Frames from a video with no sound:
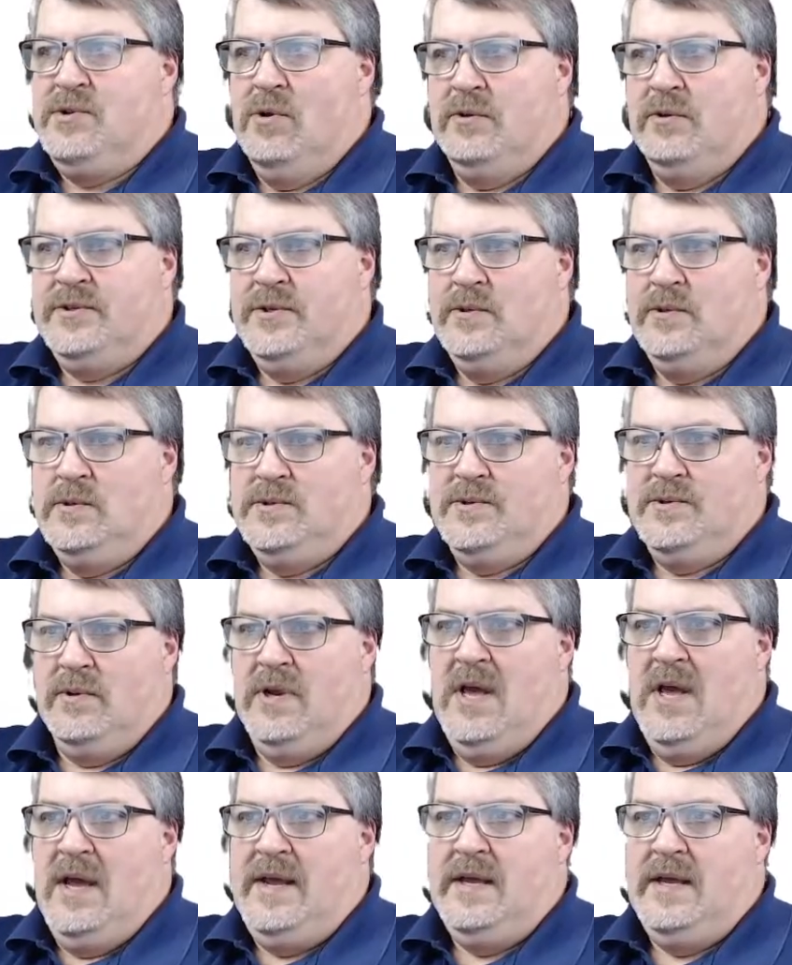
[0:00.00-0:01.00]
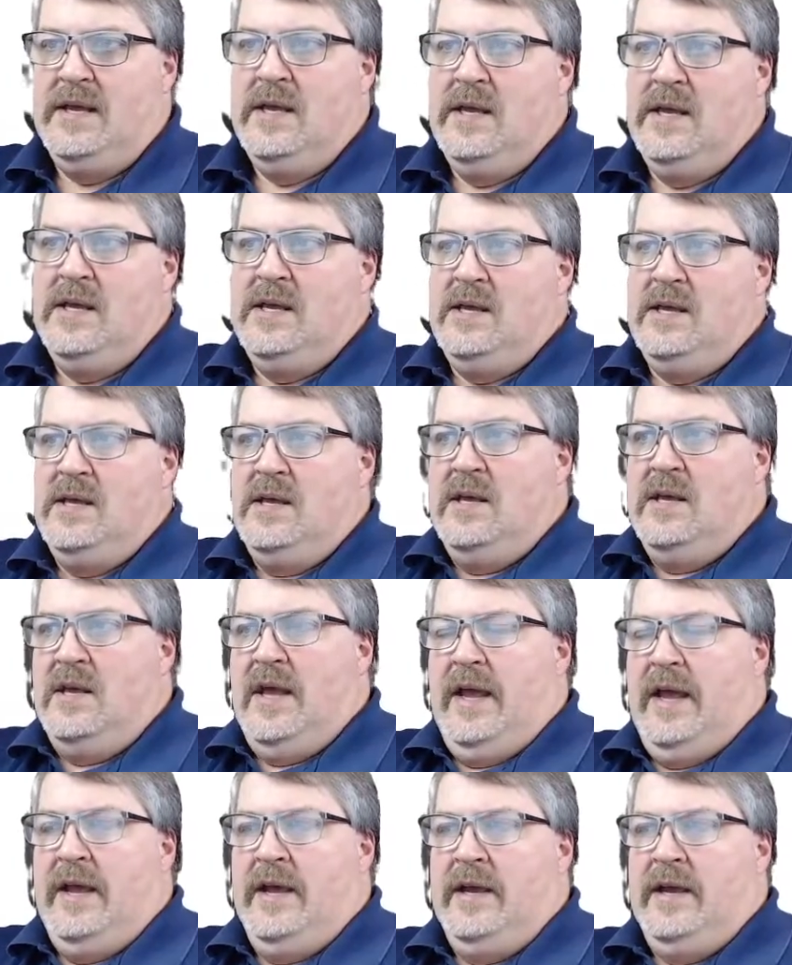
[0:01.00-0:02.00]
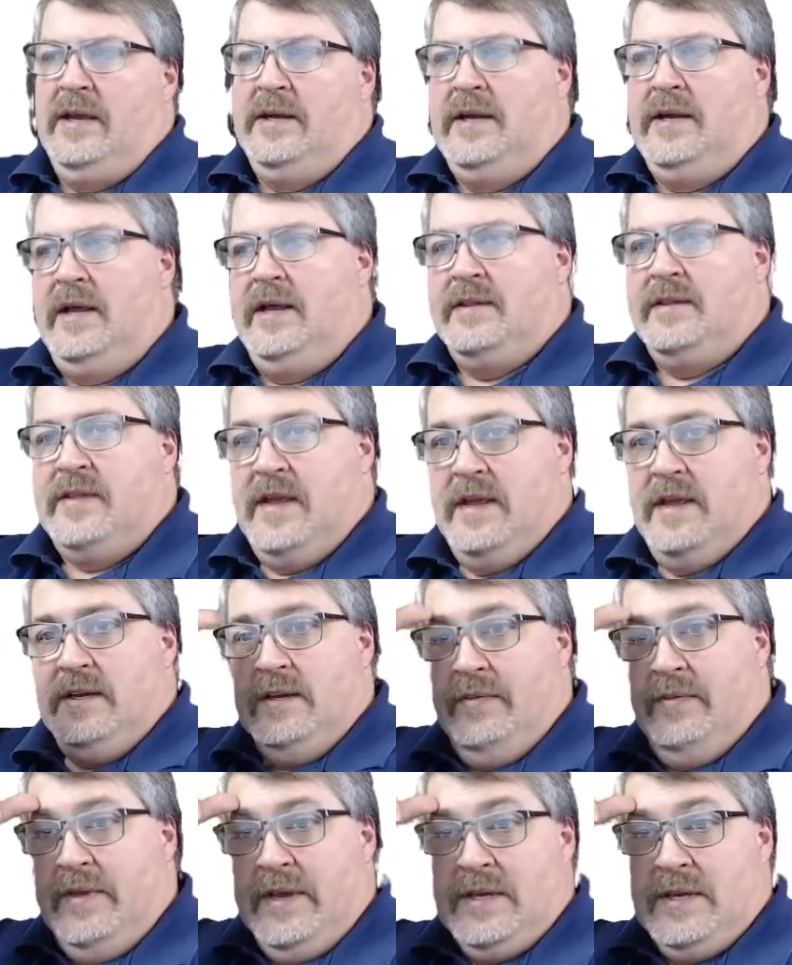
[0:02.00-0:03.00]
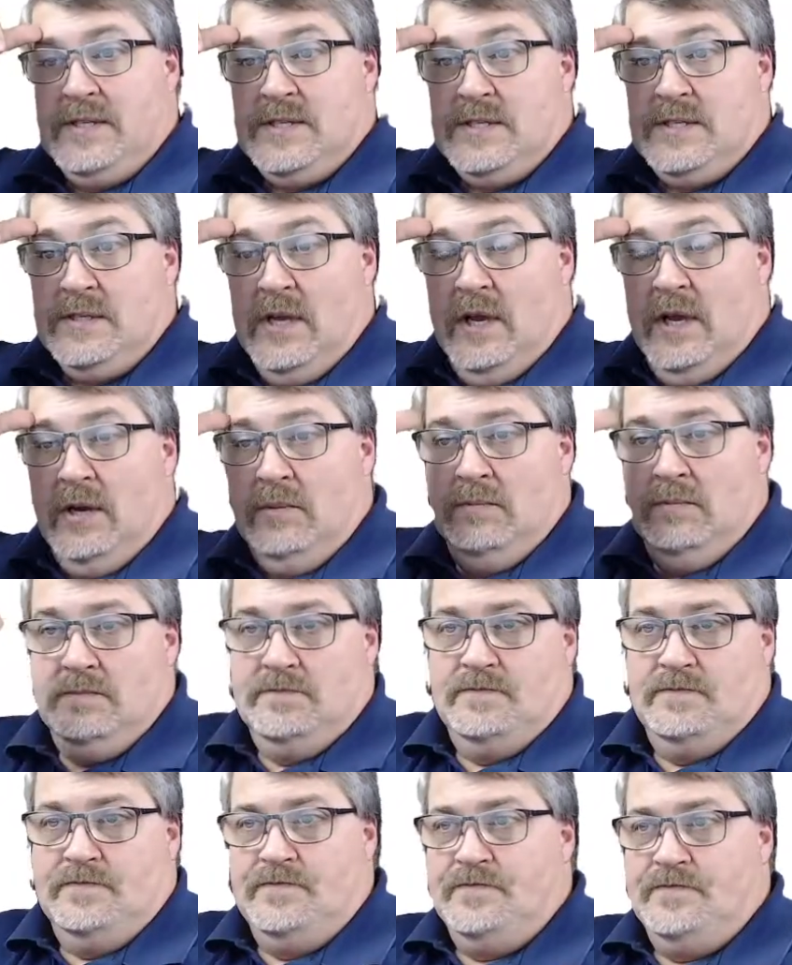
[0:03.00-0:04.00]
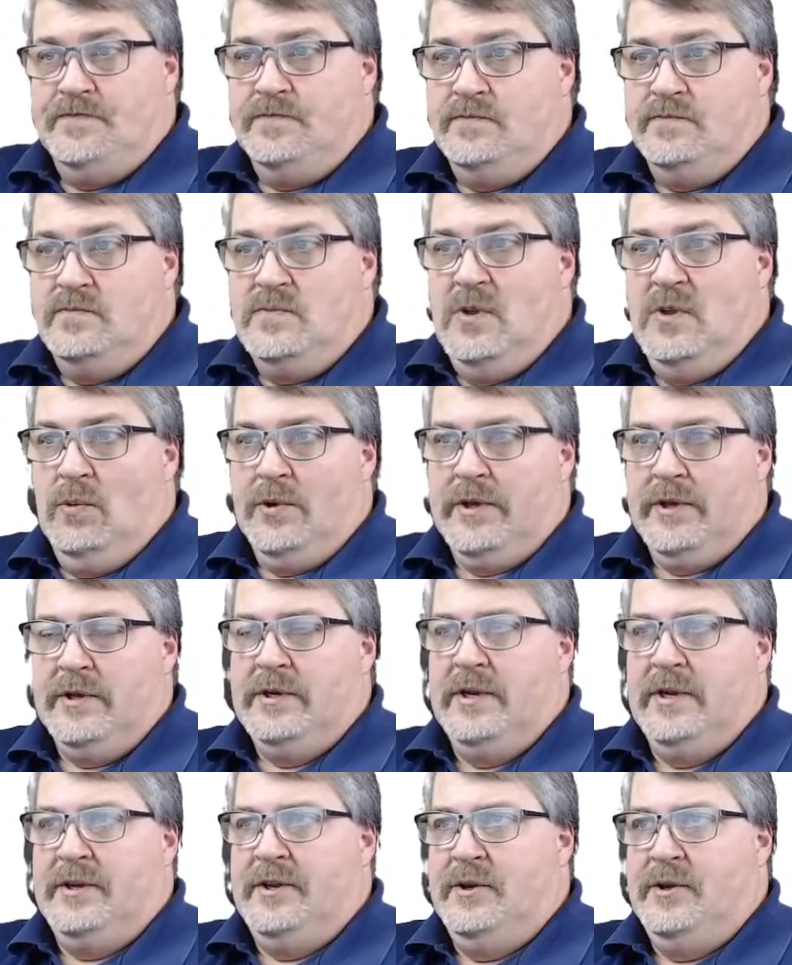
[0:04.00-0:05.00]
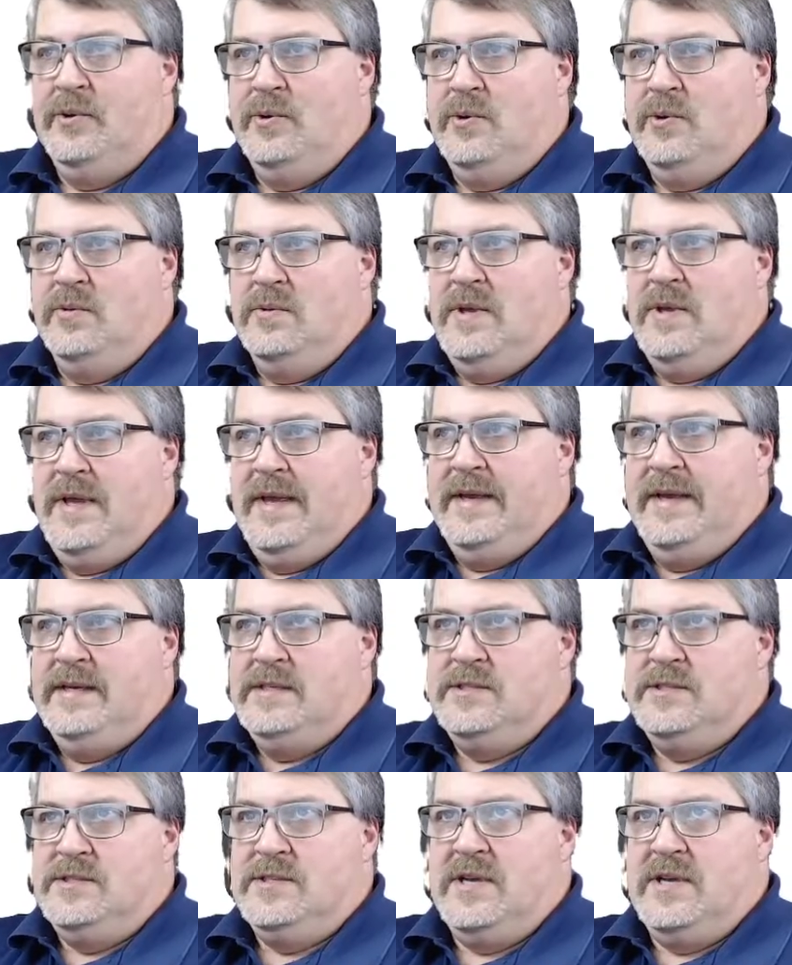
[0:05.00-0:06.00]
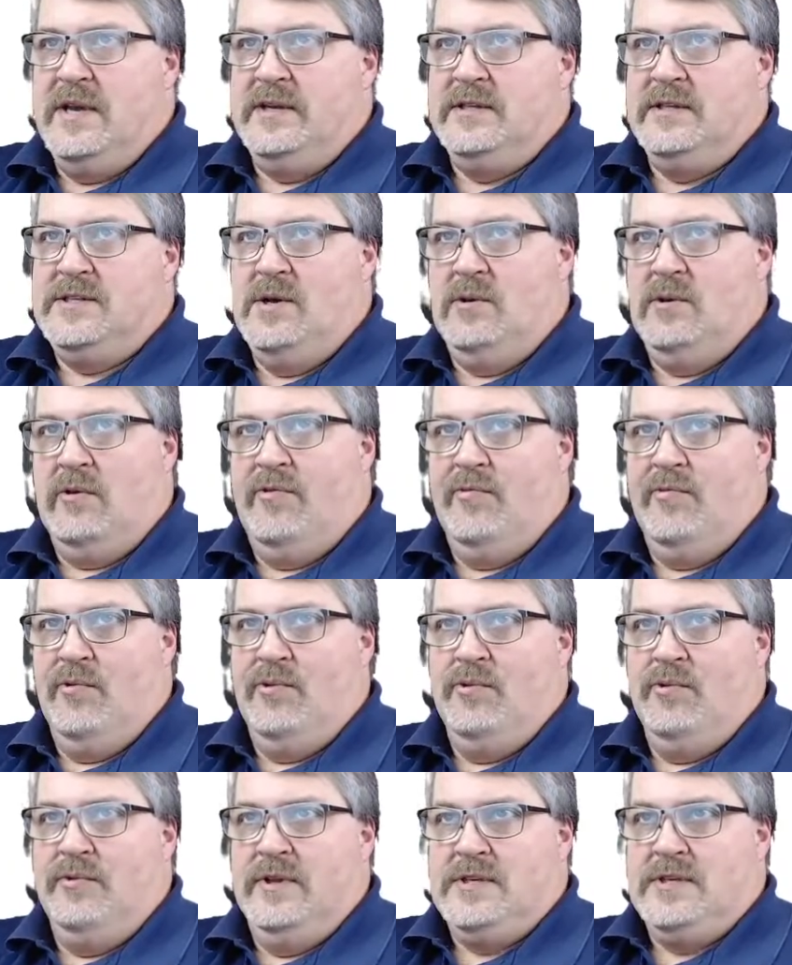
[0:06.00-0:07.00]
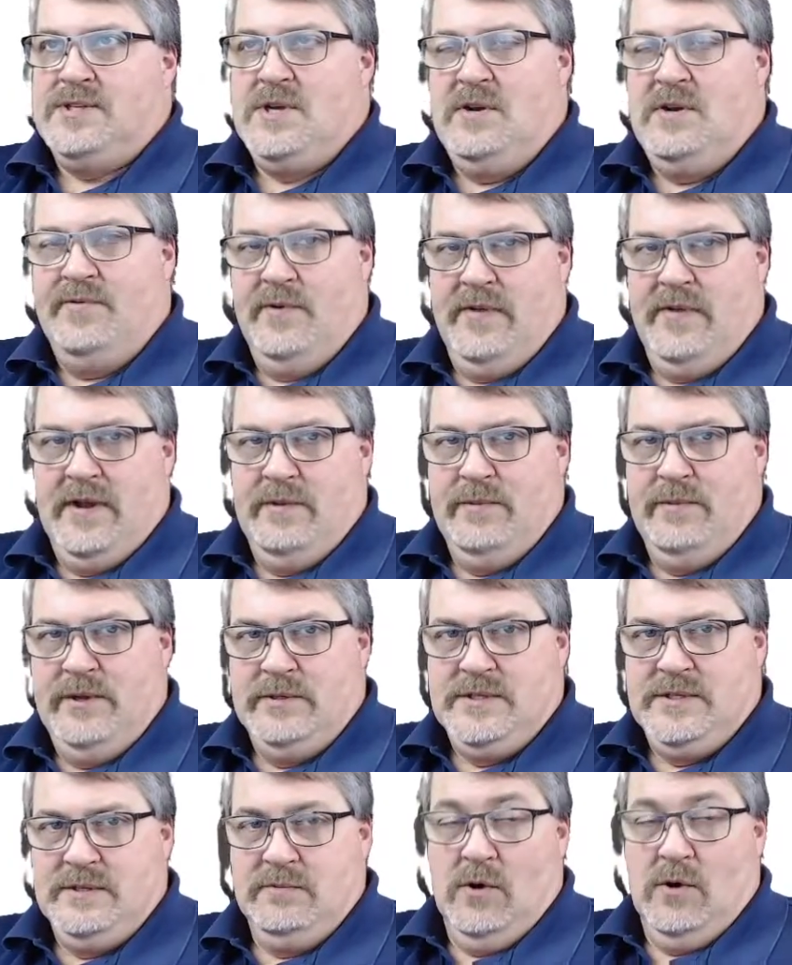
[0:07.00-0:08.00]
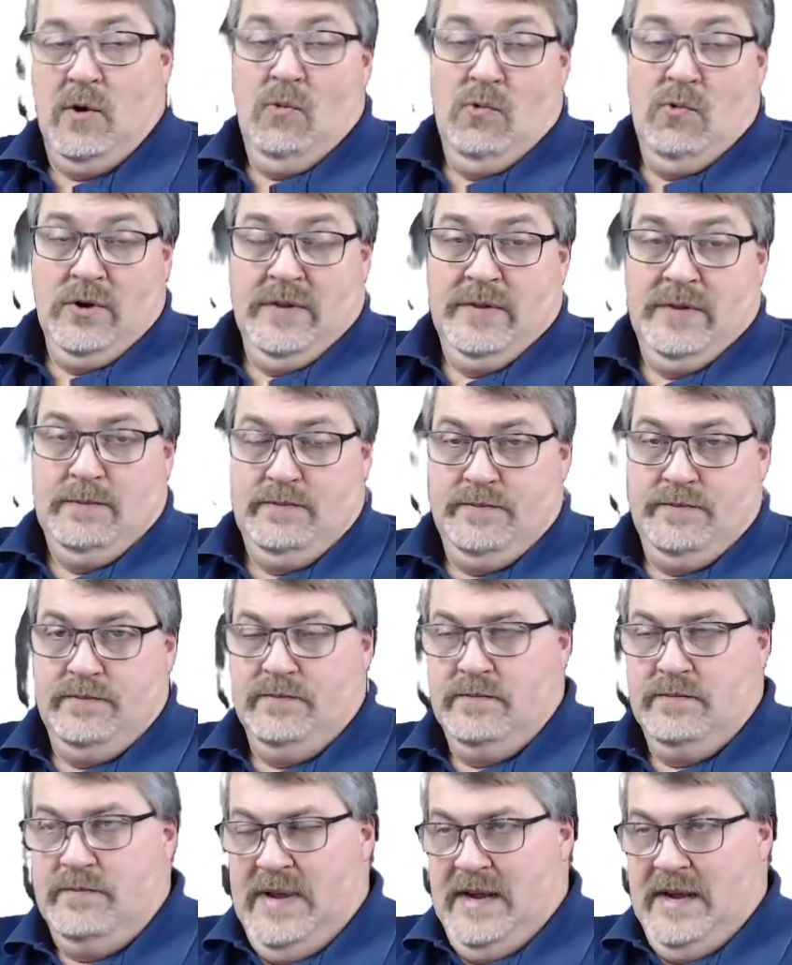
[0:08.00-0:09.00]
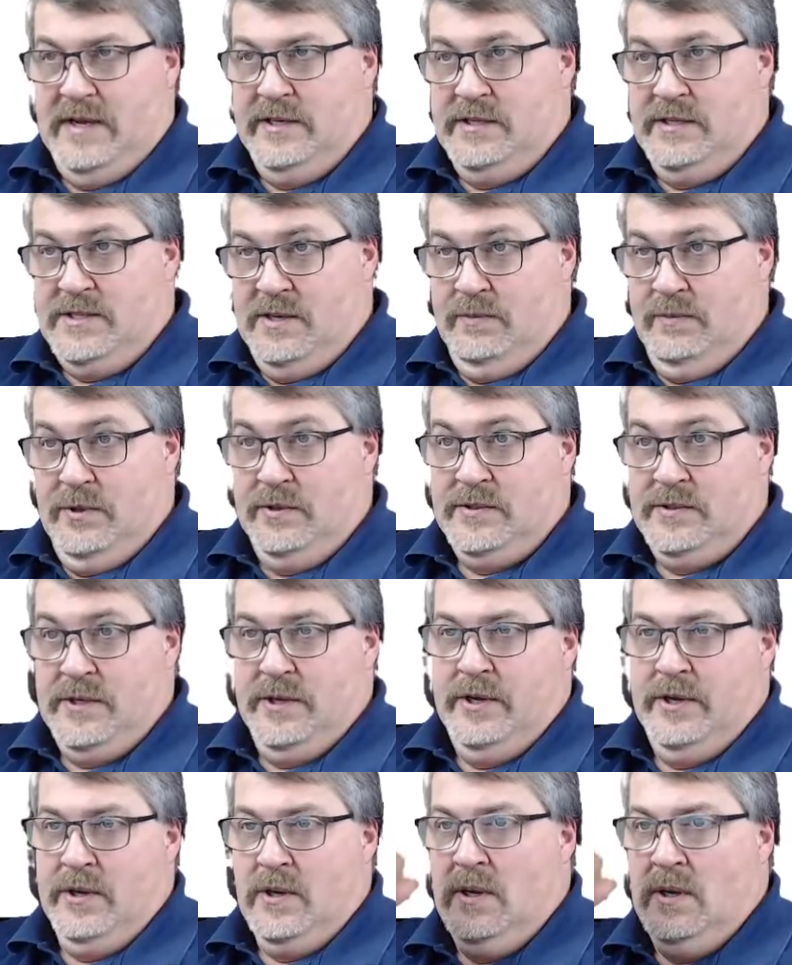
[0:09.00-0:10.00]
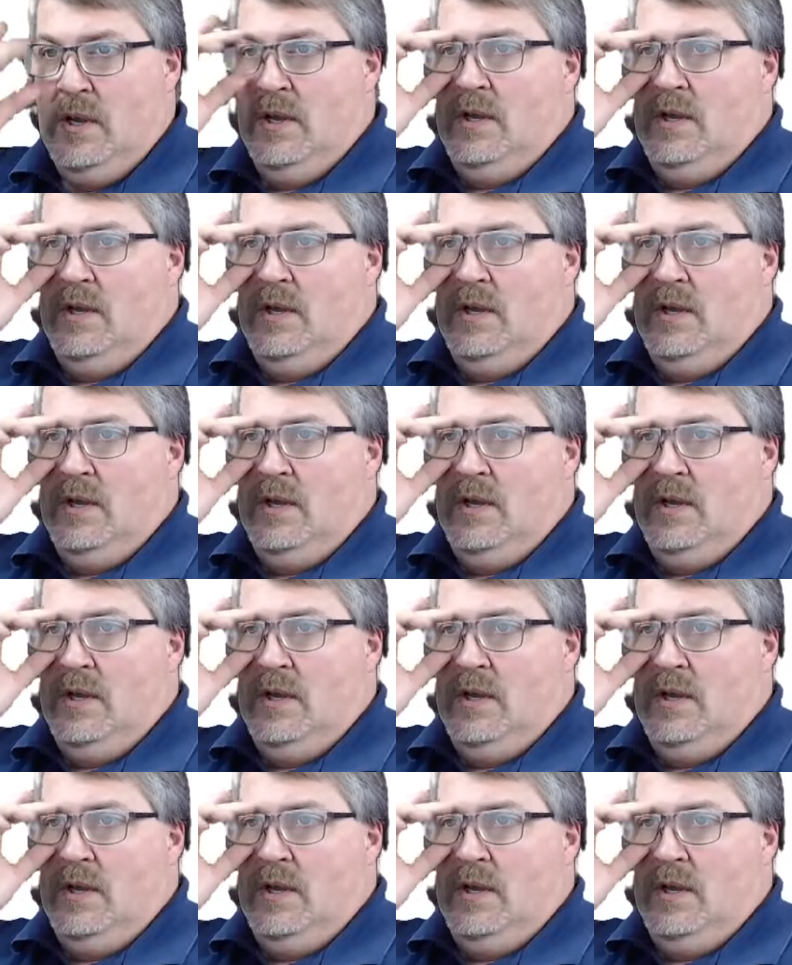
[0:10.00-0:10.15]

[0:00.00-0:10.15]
tools are like. And at the end of this, what I'm going to do is just kind of talk through the software that I'm using, or one of the packages I'm using here